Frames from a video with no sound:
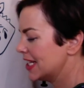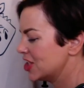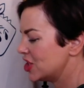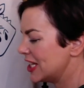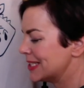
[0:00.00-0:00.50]

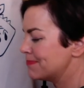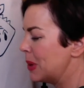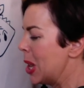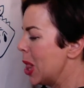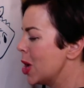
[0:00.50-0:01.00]
She is
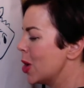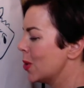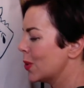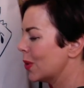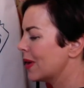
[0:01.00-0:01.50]

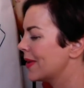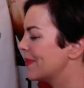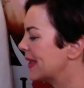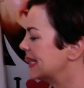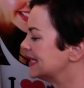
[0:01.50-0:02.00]
blue.
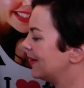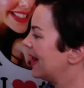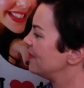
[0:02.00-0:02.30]
So I've